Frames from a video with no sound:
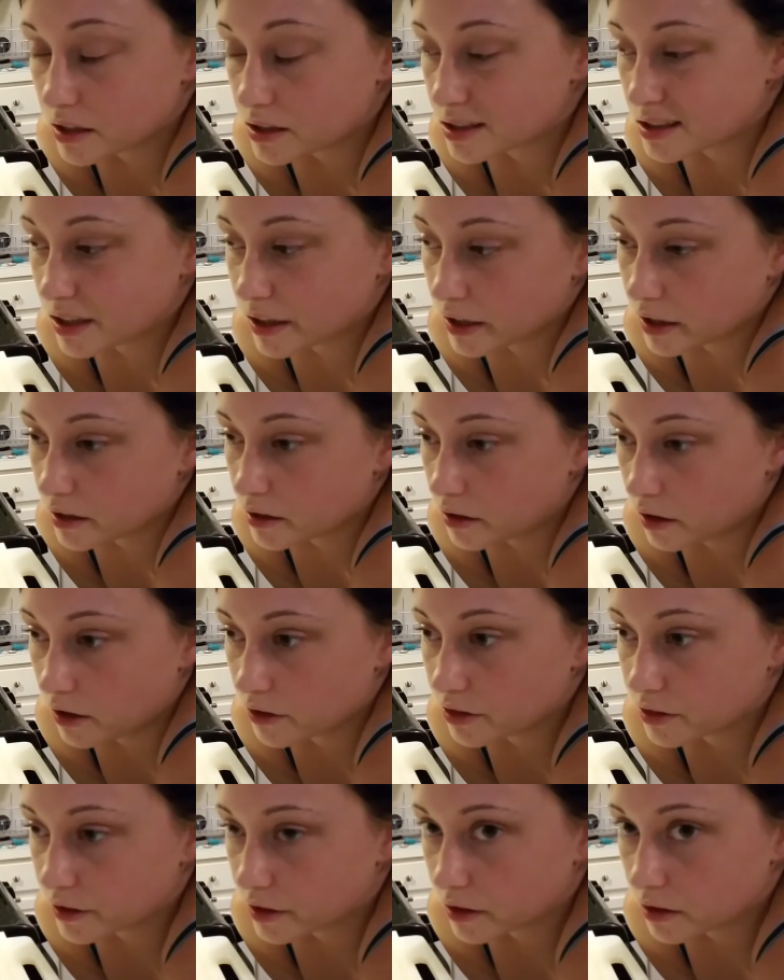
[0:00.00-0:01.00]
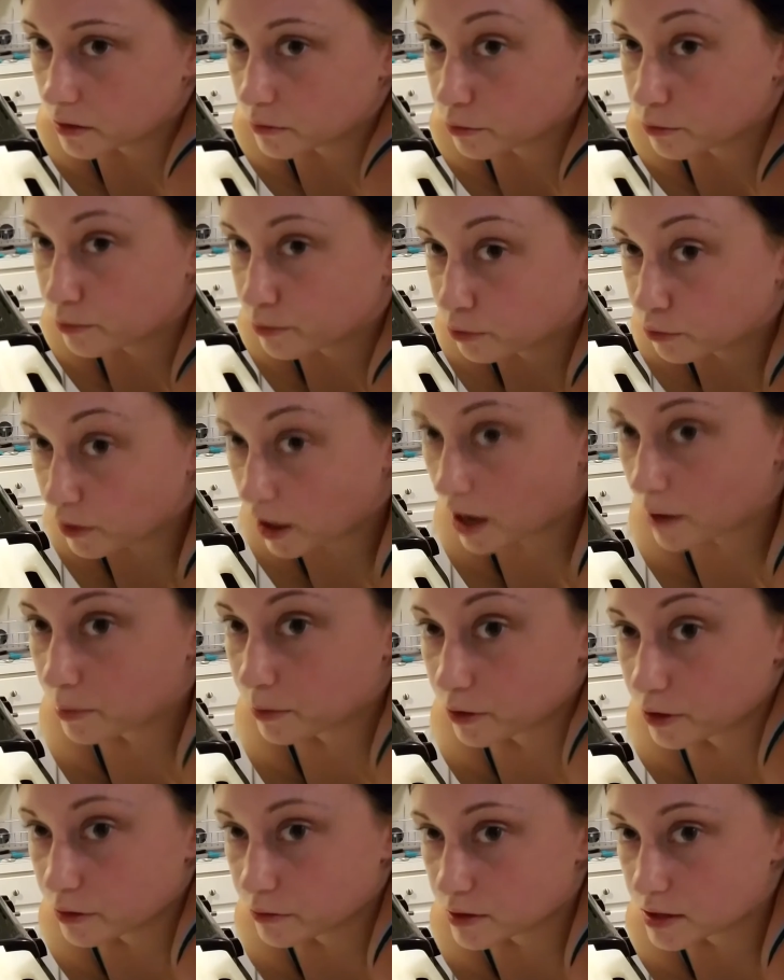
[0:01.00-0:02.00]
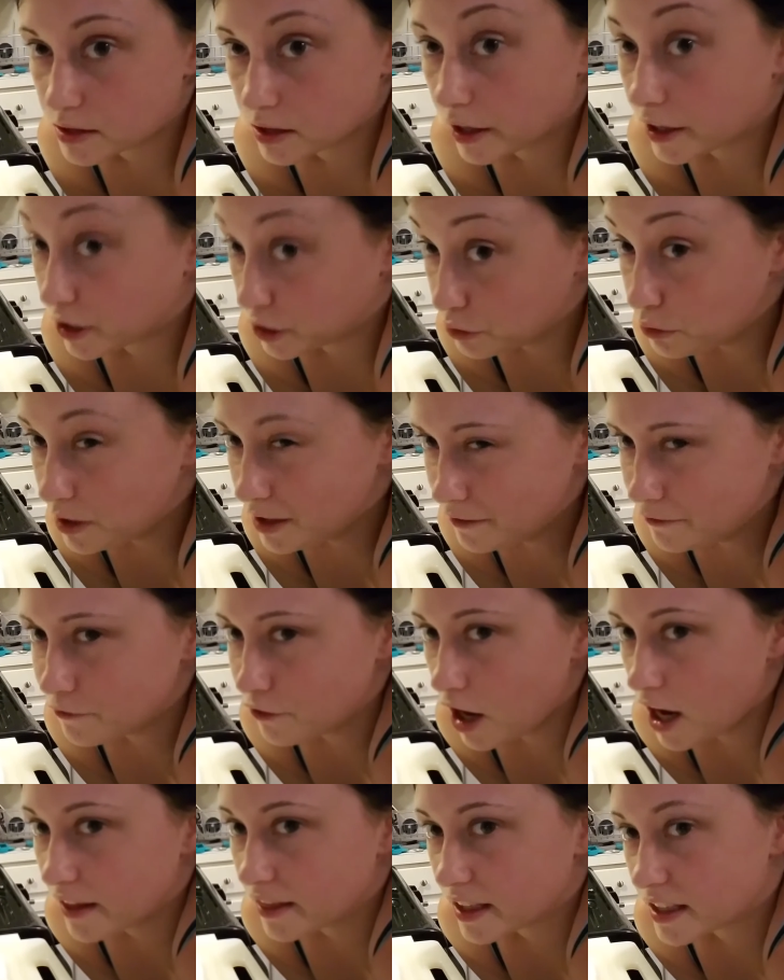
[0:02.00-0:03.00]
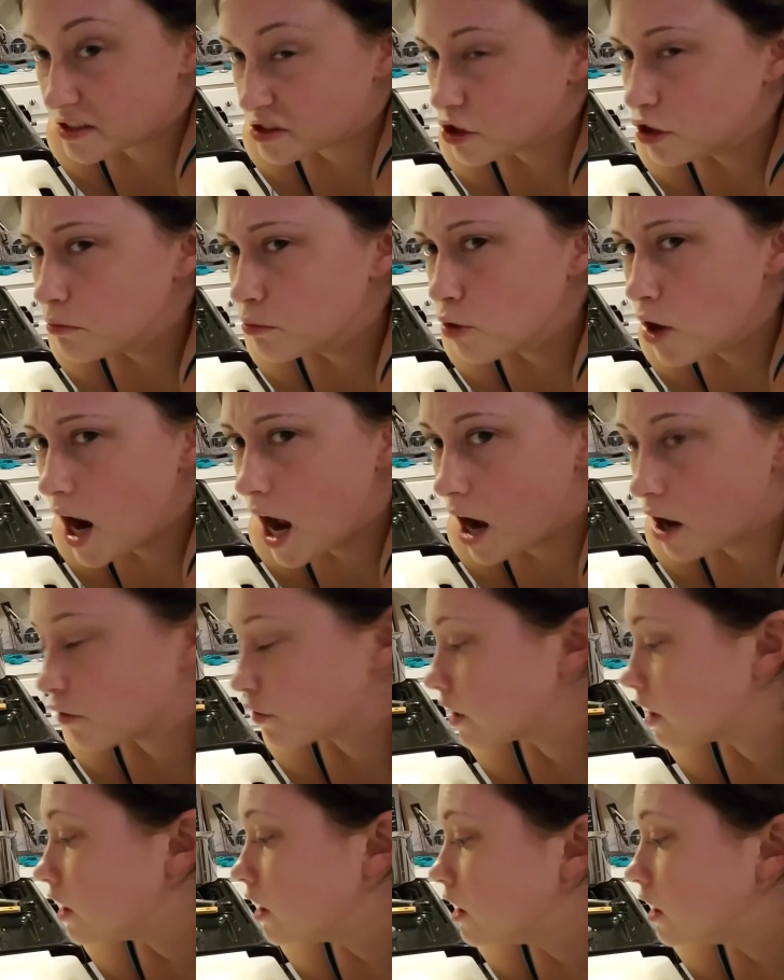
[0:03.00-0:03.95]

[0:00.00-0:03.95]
Today on the wrapper it was like, you can fry these, they'll brown.